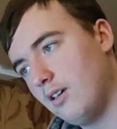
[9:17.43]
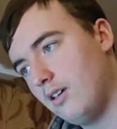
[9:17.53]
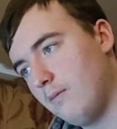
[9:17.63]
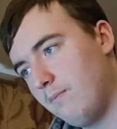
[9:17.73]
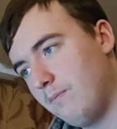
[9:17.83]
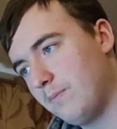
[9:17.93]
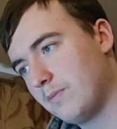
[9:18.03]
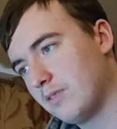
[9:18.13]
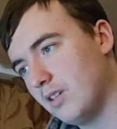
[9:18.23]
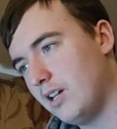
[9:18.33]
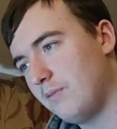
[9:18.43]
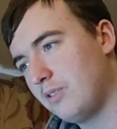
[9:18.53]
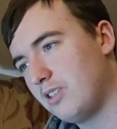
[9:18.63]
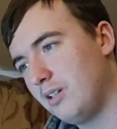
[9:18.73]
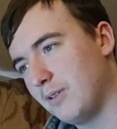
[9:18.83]
I'd
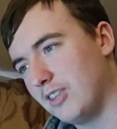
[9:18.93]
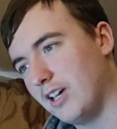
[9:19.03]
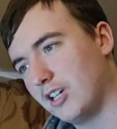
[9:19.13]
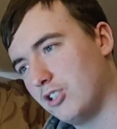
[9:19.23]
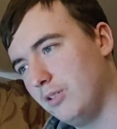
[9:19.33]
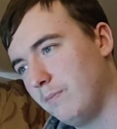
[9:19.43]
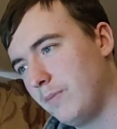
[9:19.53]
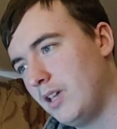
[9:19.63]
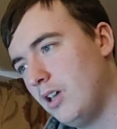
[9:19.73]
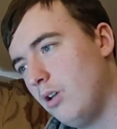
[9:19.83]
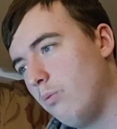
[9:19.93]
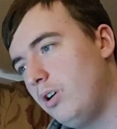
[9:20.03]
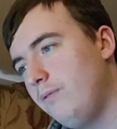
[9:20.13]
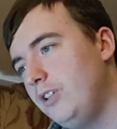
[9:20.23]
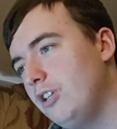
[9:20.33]
have to think about that actually.
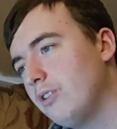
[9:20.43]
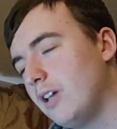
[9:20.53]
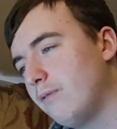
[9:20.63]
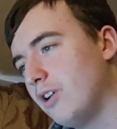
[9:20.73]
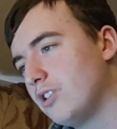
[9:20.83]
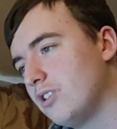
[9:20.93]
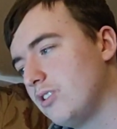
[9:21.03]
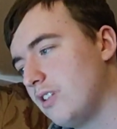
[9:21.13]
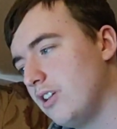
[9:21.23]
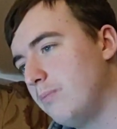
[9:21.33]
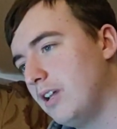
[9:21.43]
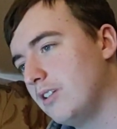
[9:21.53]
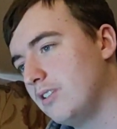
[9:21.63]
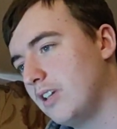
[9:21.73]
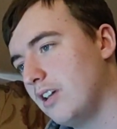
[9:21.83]
What video game franchises are you
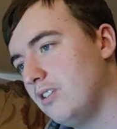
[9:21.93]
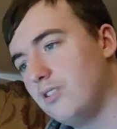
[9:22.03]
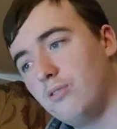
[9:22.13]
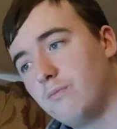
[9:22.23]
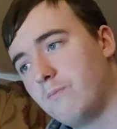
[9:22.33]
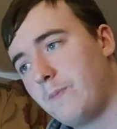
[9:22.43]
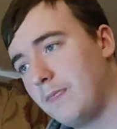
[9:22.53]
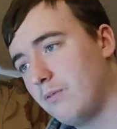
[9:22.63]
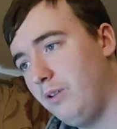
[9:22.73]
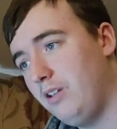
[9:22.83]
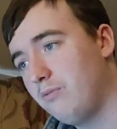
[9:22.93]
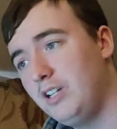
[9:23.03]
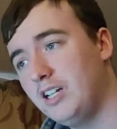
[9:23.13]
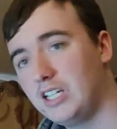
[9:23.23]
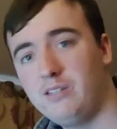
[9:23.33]
planning to get into? Well,
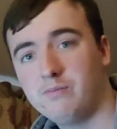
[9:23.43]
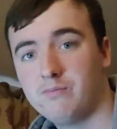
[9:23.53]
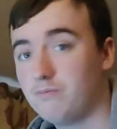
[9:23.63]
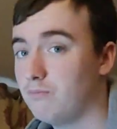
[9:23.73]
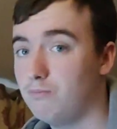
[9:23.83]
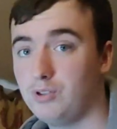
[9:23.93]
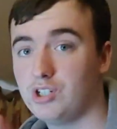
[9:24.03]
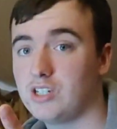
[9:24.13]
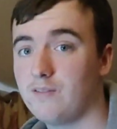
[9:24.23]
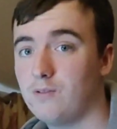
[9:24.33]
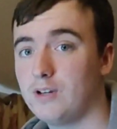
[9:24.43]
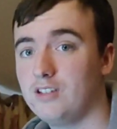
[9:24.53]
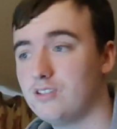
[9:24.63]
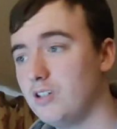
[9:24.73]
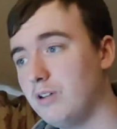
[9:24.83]
really, we just have to
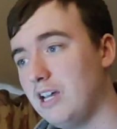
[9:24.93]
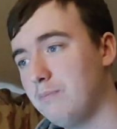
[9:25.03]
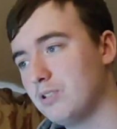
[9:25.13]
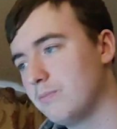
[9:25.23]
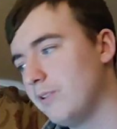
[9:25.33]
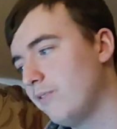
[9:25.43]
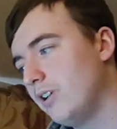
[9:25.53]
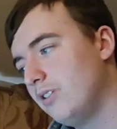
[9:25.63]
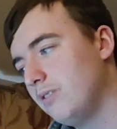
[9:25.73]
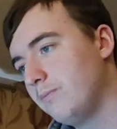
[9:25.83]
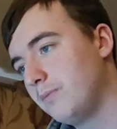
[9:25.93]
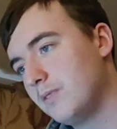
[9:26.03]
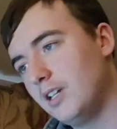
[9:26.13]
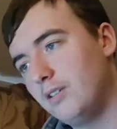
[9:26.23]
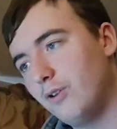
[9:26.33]
wait and see what happens, my friend.
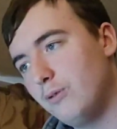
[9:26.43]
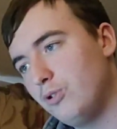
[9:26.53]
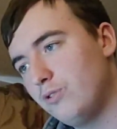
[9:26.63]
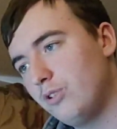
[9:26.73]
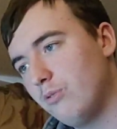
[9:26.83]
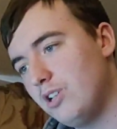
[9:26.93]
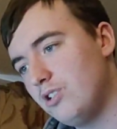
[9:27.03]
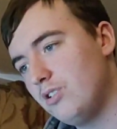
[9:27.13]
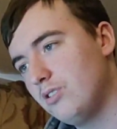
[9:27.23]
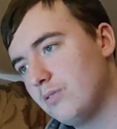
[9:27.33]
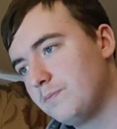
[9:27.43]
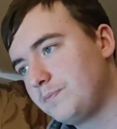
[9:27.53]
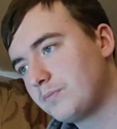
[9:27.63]
Thank you very much for the questions.